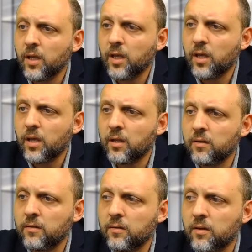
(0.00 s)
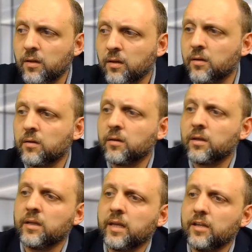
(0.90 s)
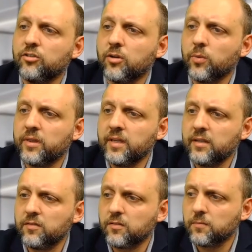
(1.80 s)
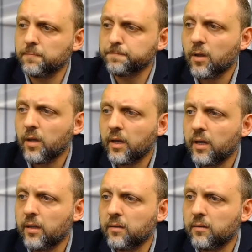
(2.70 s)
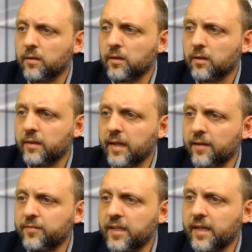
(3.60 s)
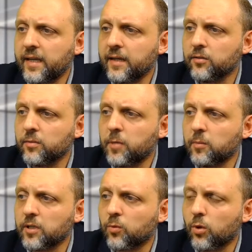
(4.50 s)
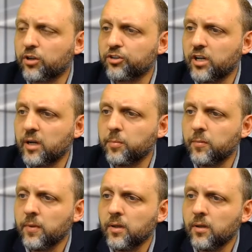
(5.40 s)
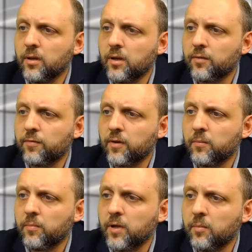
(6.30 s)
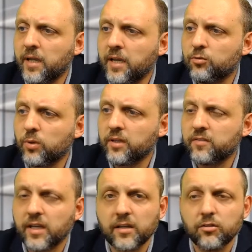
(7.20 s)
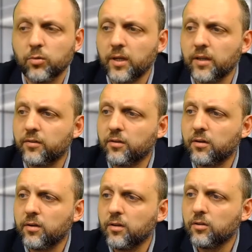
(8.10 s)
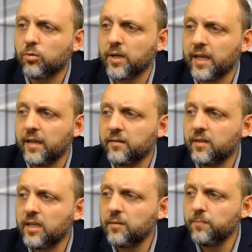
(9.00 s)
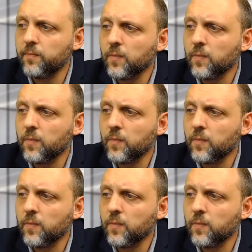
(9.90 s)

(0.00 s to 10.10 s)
and engaging with NIST, and that FDA held a public workshop from May 22nd to 23rd, 2018.